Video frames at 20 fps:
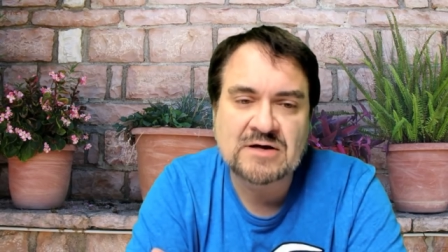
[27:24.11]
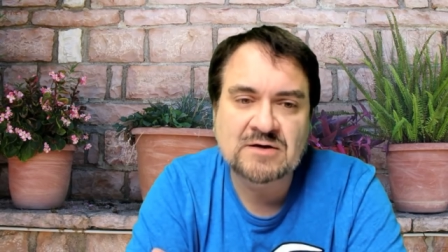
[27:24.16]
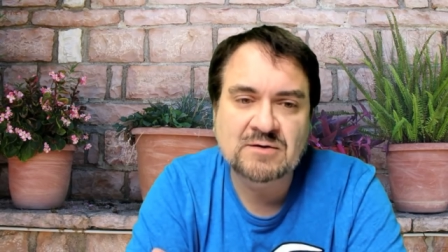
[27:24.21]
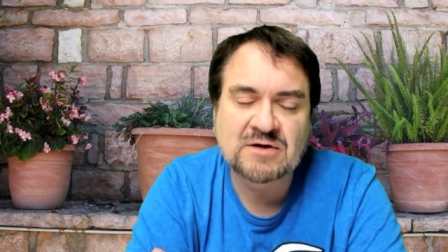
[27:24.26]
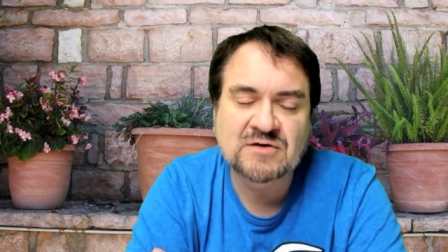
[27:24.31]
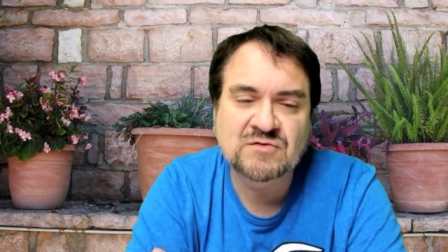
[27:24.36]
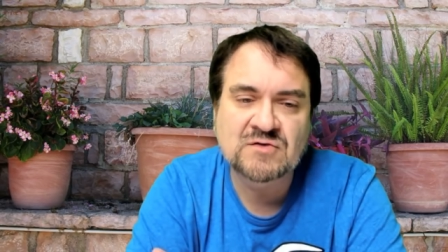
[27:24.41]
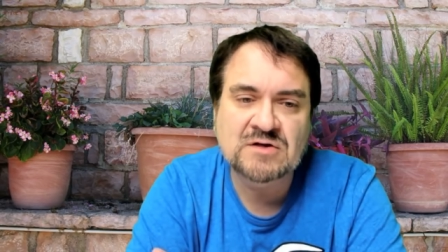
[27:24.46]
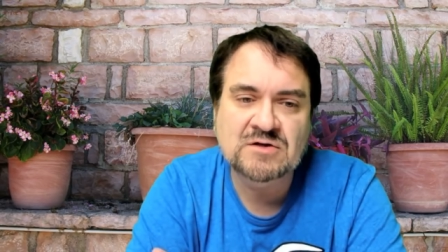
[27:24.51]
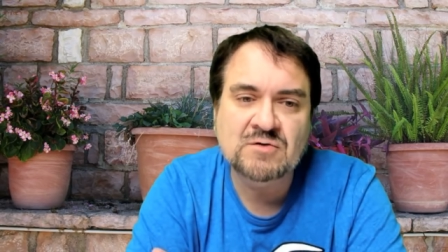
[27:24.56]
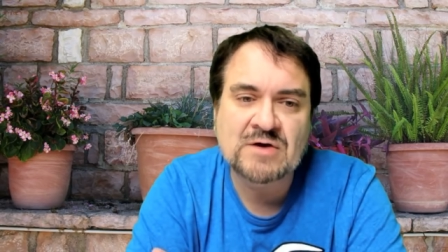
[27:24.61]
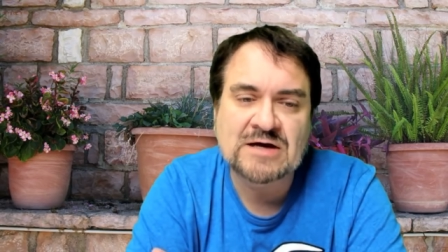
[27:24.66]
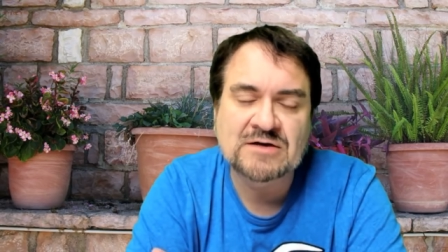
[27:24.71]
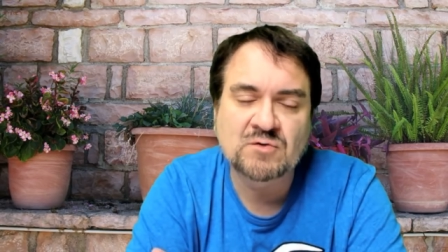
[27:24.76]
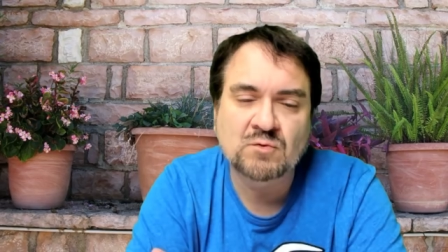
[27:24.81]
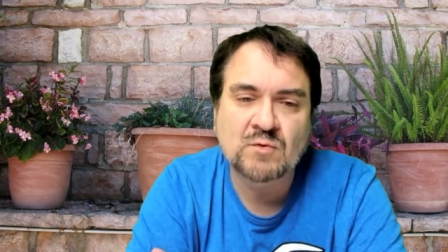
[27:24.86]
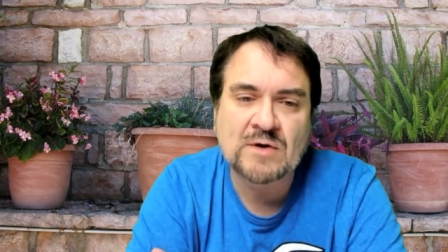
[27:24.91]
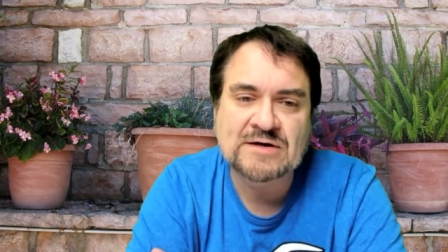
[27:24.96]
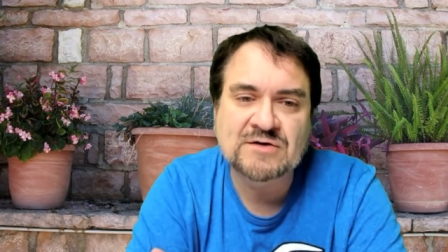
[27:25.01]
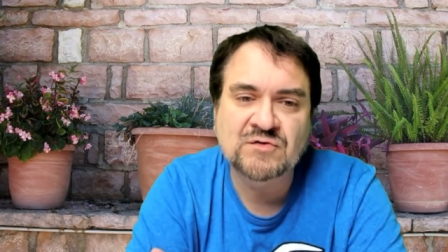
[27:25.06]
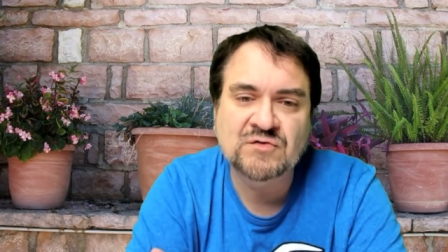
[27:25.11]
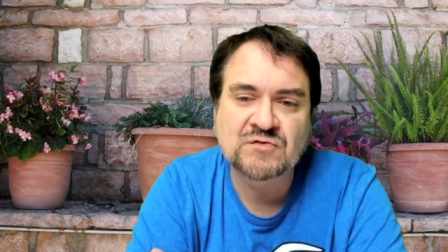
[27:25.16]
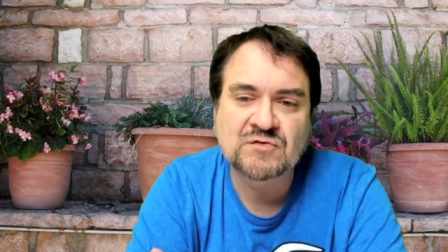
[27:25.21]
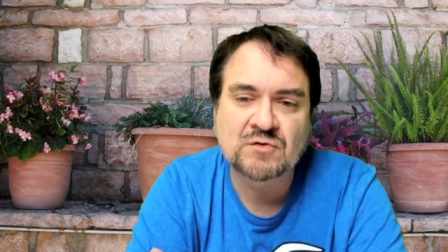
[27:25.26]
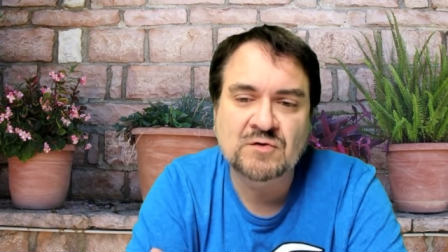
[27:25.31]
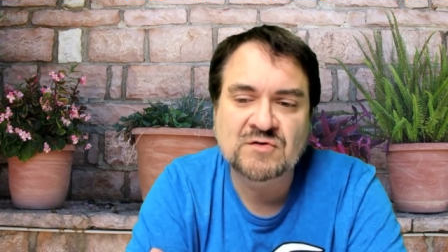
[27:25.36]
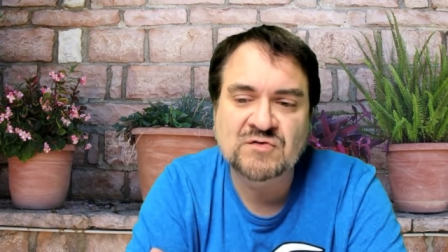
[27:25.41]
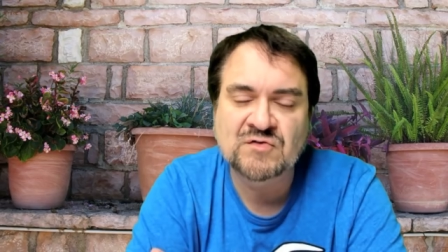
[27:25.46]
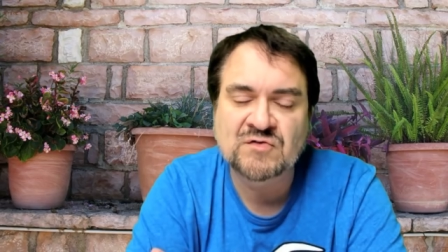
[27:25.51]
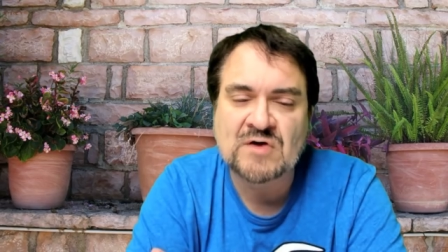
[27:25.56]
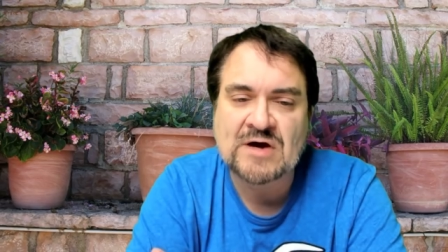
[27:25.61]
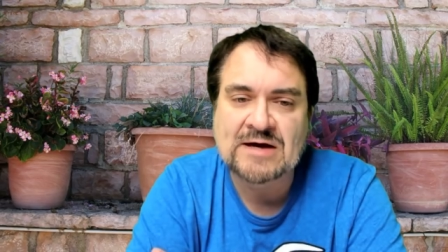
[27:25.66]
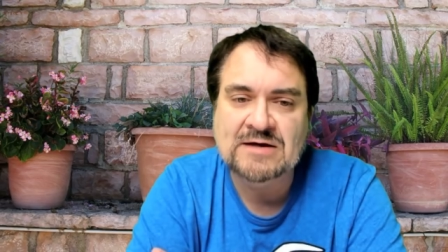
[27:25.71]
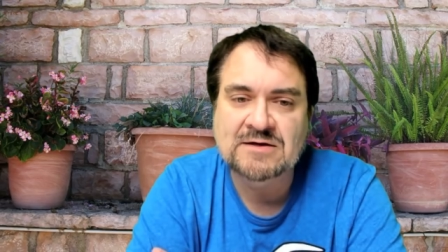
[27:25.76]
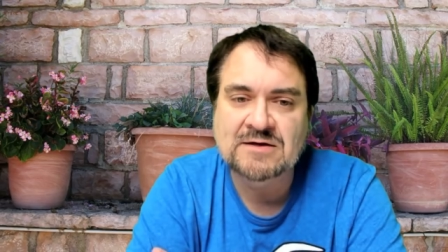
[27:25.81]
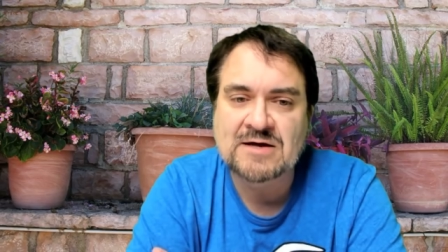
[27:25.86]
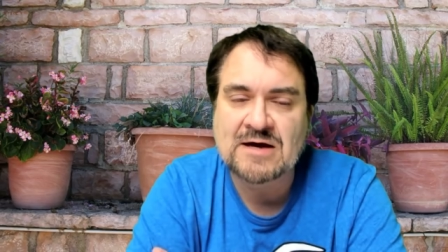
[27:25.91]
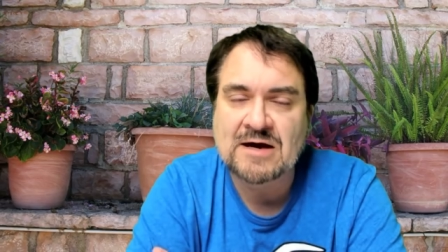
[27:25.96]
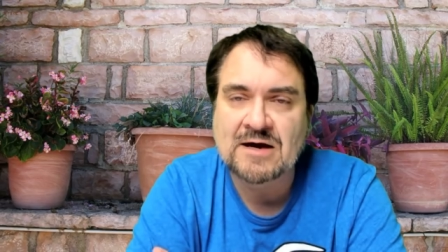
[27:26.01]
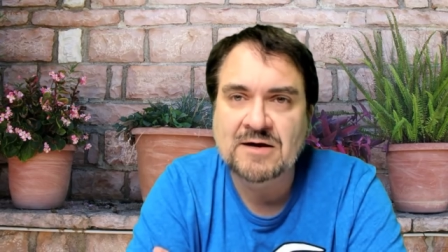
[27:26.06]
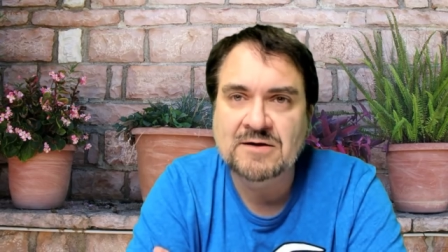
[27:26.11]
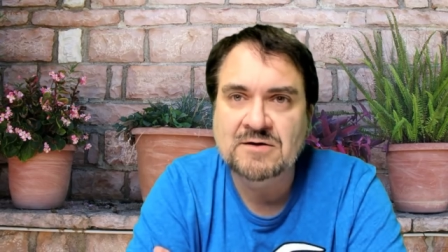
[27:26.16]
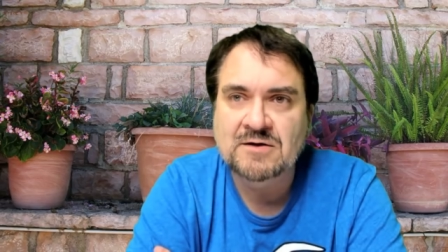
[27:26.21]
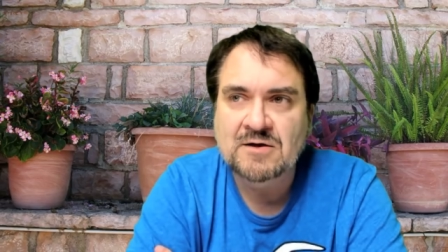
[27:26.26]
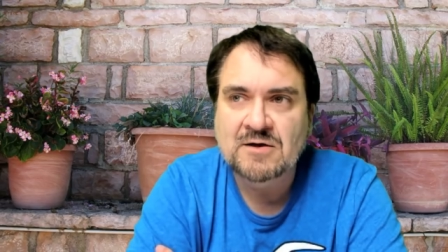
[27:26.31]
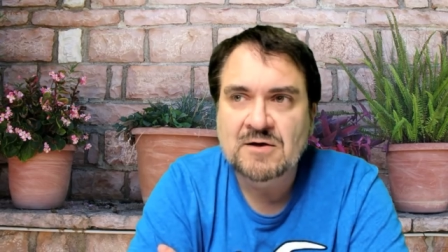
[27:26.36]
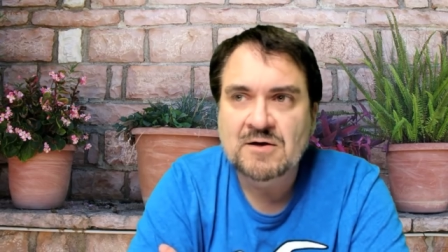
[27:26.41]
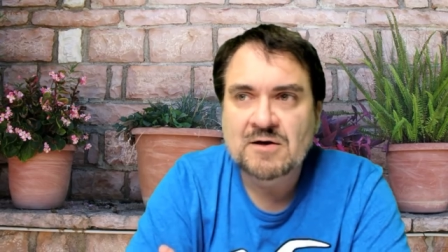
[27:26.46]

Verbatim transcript: it because then you had to register and sign in on